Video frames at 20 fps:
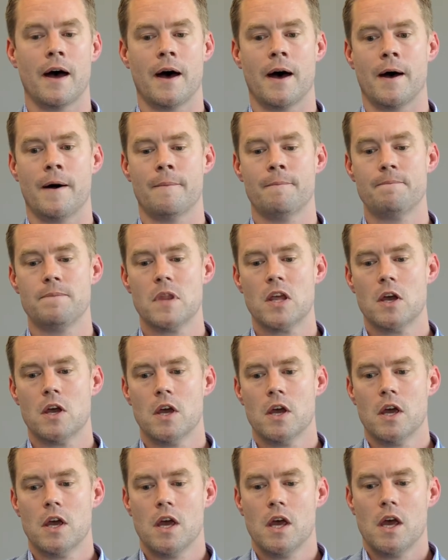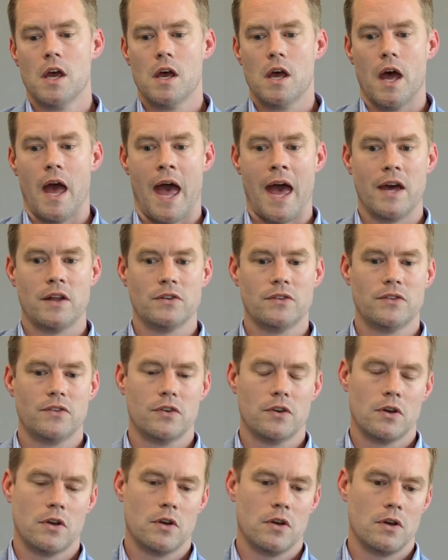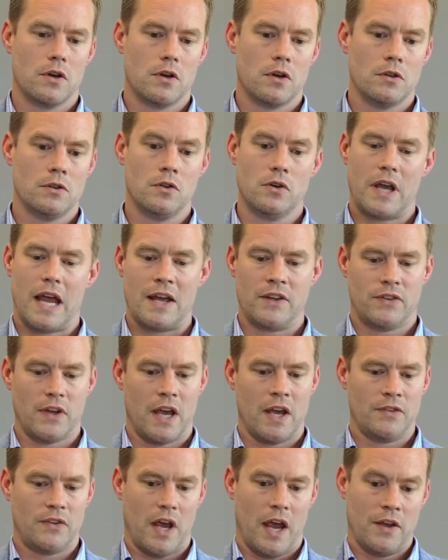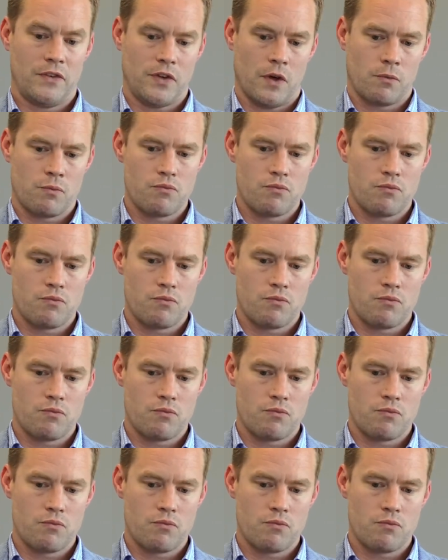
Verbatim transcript: Um, and look, it's, it's, it's